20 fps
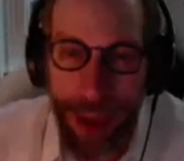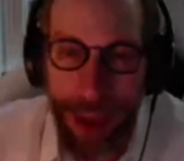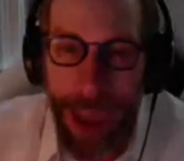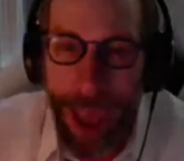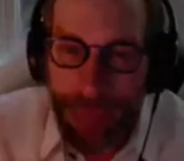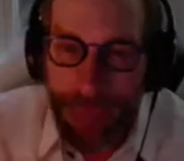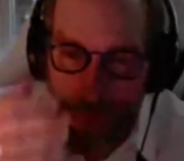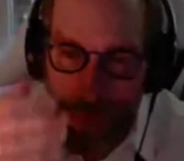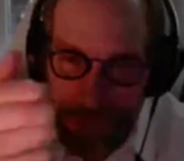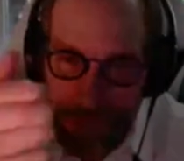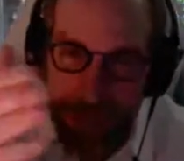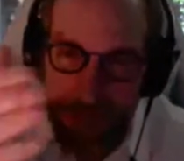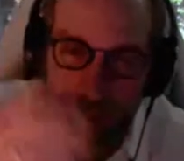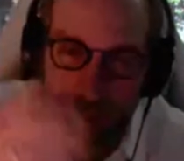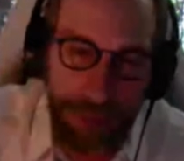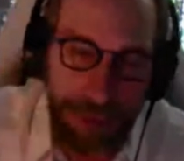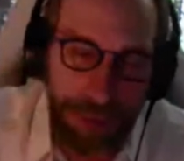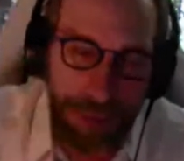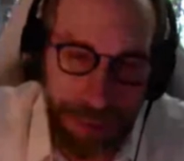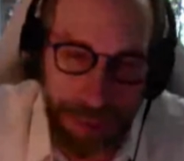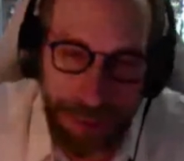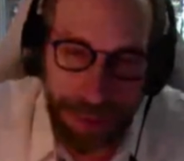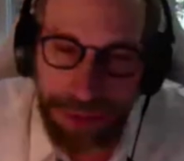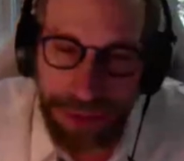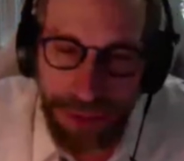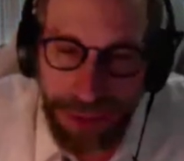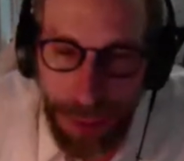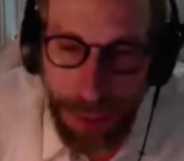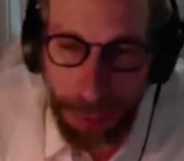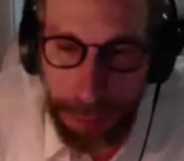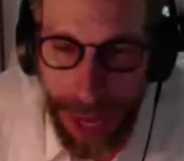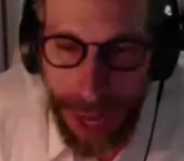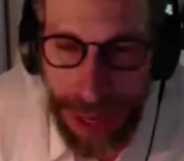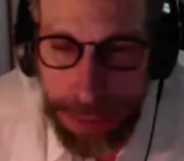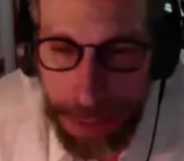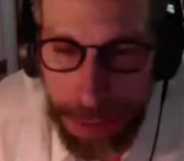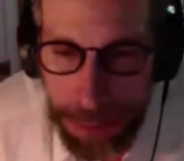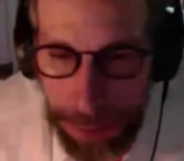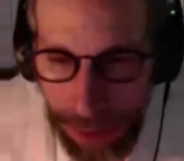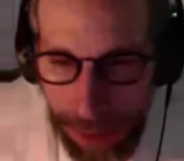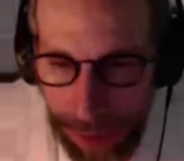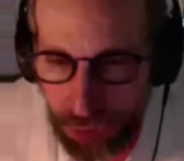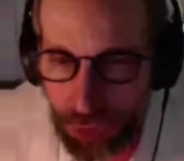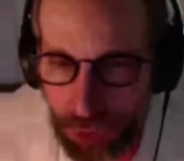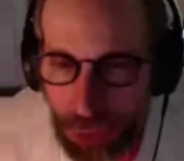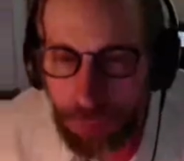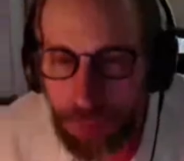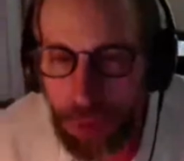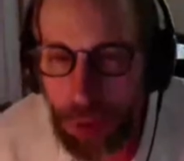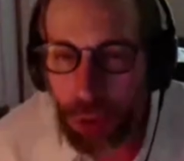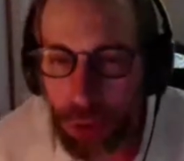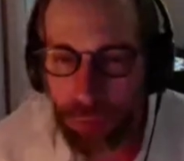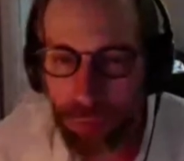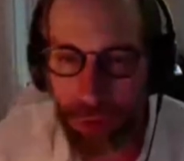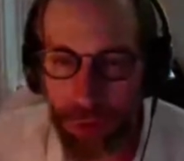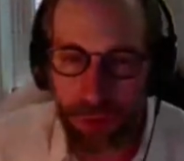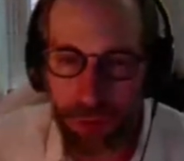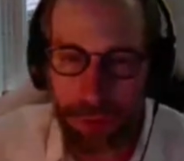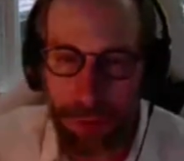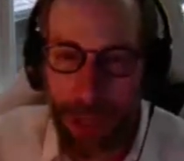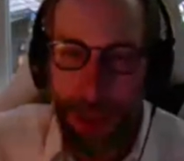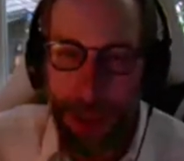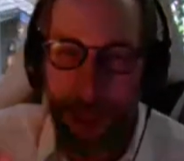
And this is, this is a baby picture of the universe.